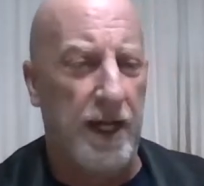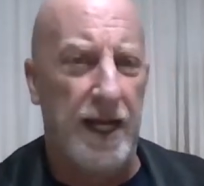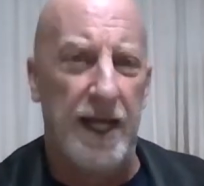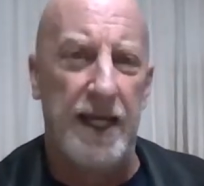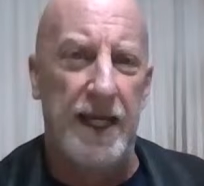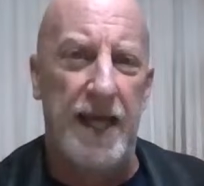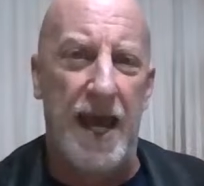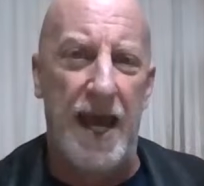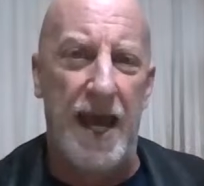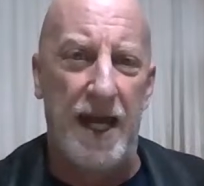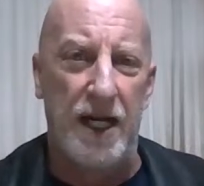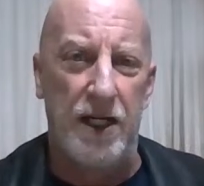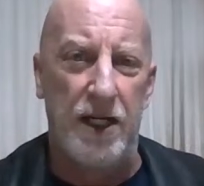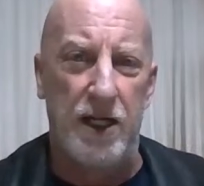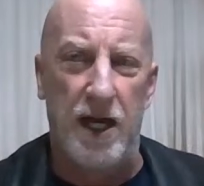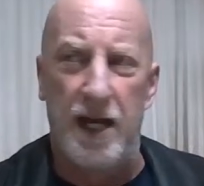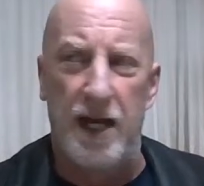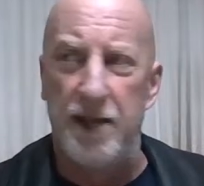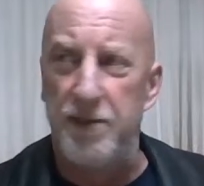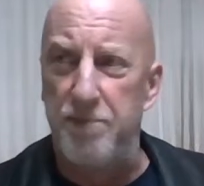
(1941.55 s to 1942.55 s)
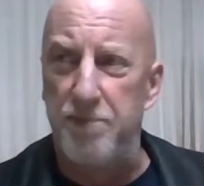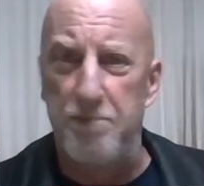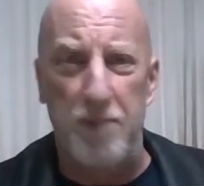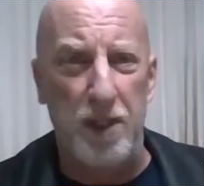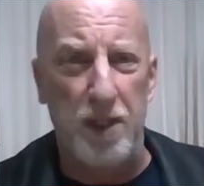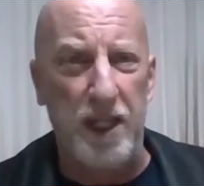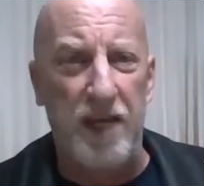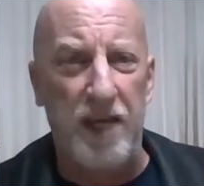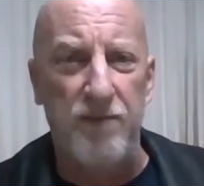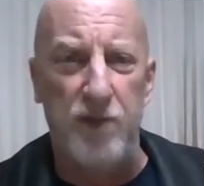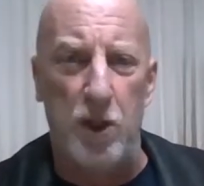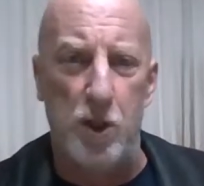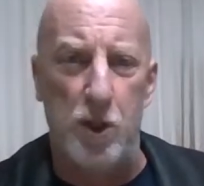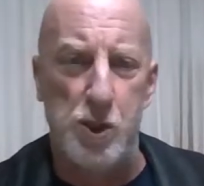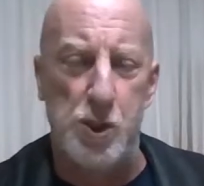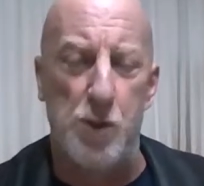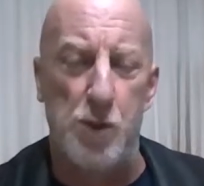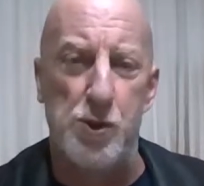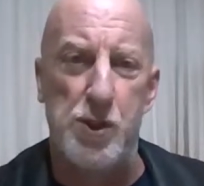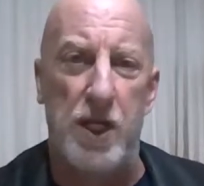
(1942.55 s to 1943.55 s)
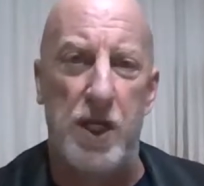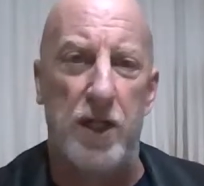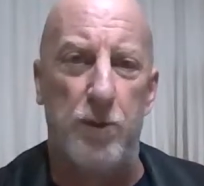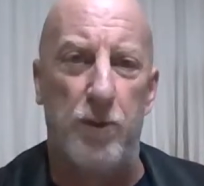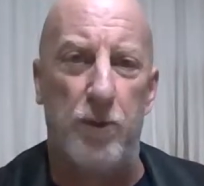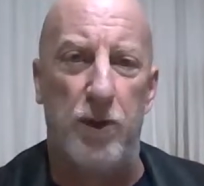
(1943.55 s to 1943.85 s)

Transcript: in Canada, I believe they're associated